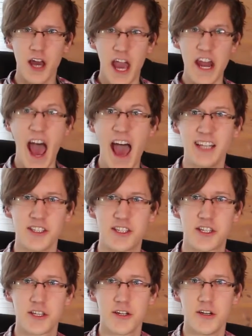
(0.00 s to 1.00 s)

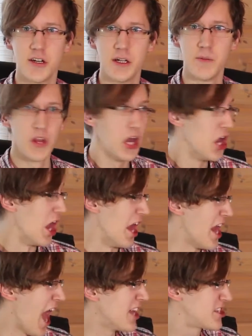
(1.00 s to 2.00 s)
Enhance!
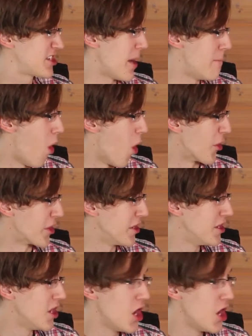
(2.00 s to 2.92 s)
Enhance some more!